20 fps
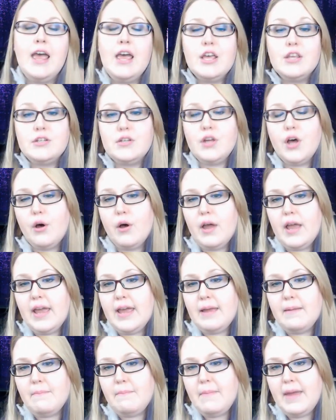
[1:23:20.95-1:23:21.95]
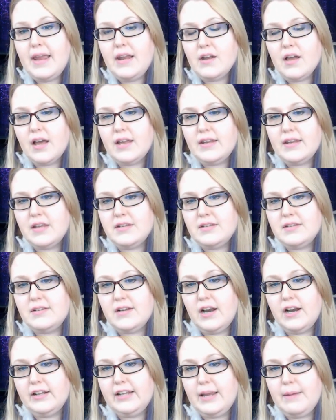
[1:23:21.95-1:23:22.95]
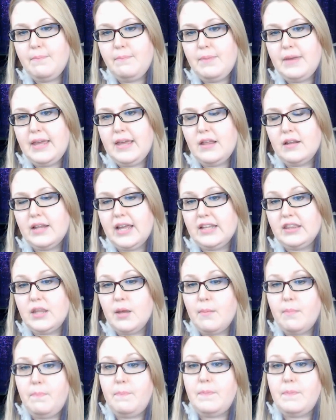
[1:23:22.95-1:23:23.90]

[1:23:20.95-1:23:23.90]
So it may not necessarily be like the